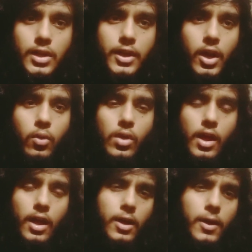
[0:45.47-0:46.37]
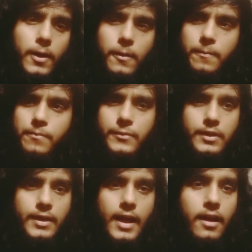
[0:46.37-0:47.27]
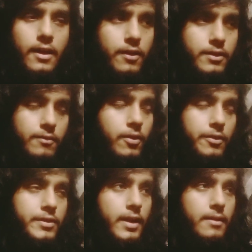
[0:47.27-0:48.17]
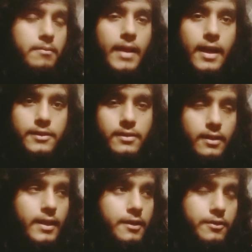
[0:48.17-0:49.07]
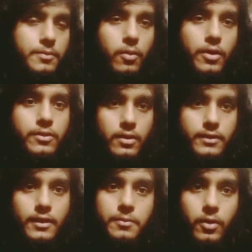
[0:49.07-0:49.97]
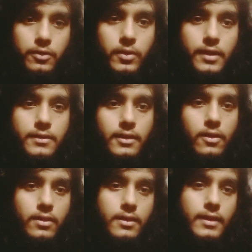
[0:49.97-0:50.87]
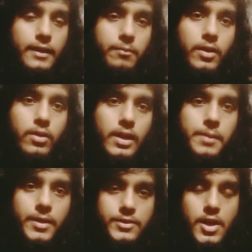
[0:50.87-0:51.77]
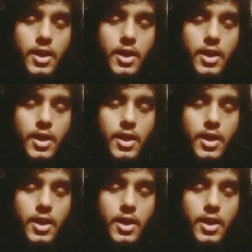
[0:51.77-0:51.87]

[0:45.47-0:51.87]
you know on the, what do you say, blacks, that spots, sunspots you can see on that particular image.